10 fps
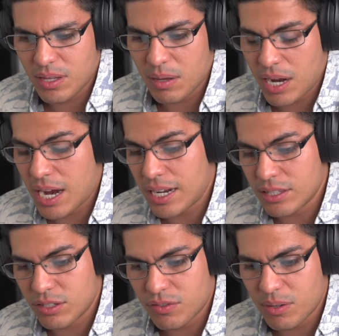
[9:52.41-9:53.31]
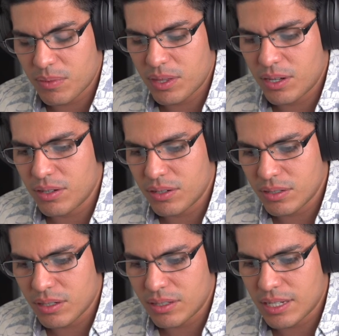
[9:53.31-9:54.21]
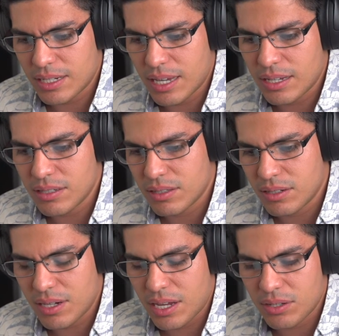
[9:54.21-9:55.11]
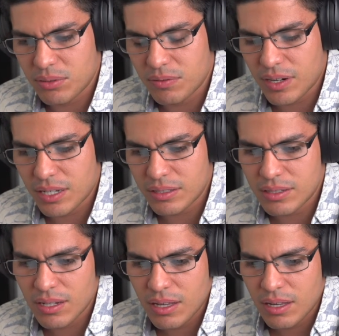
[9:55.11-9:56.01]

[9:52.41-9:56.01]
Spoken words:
I got this from their 10Ks, their annual filings.